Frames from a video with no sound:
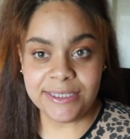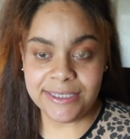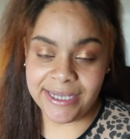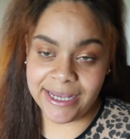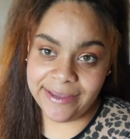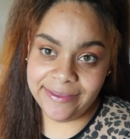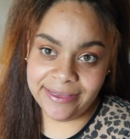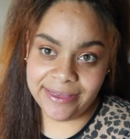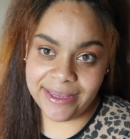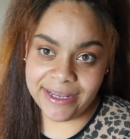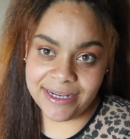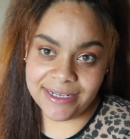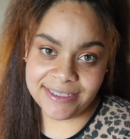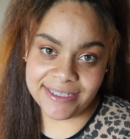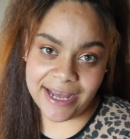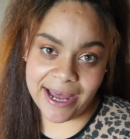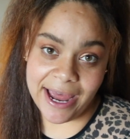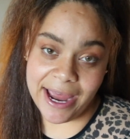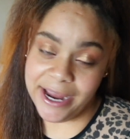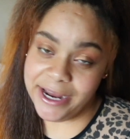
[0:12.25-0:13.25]
10 things
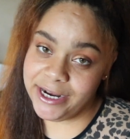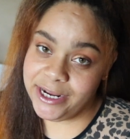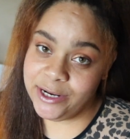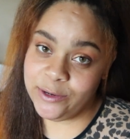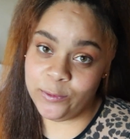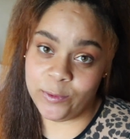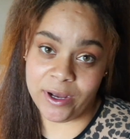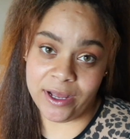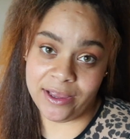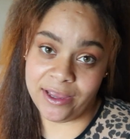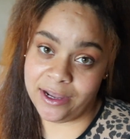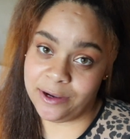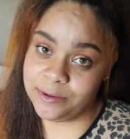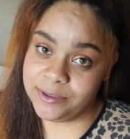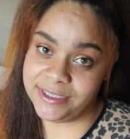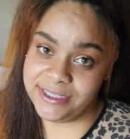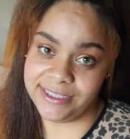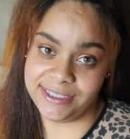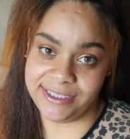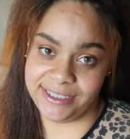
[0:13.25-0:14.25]
I hated while I
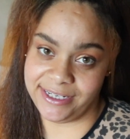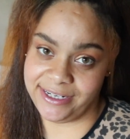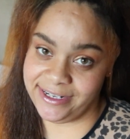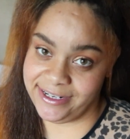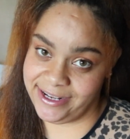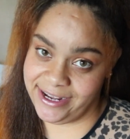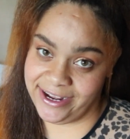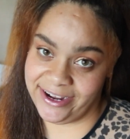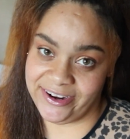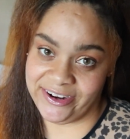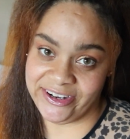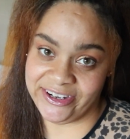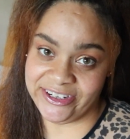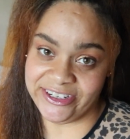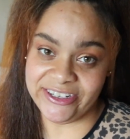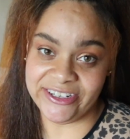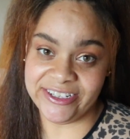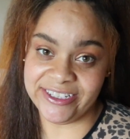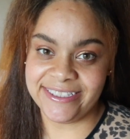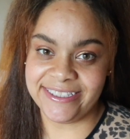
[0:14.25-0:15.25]
was a city
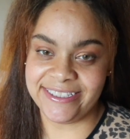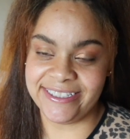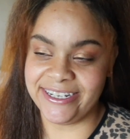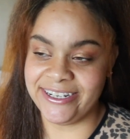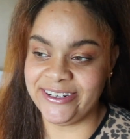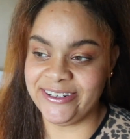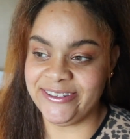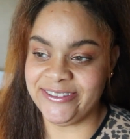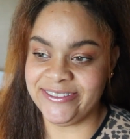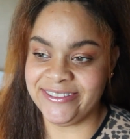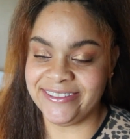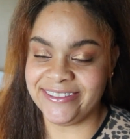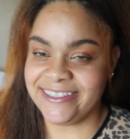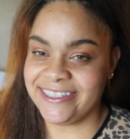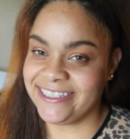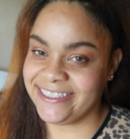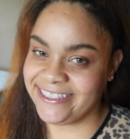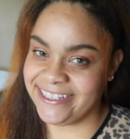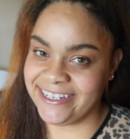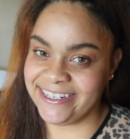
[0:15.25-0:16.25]
carrier. So
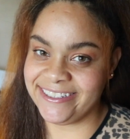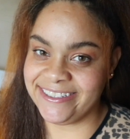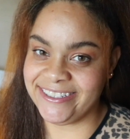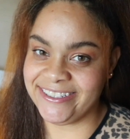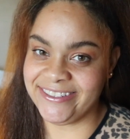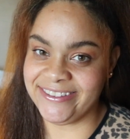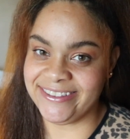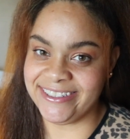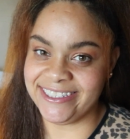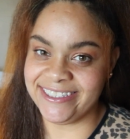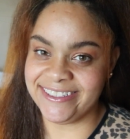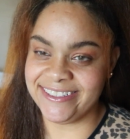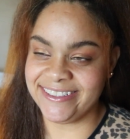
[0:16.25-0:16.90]
let's get into it.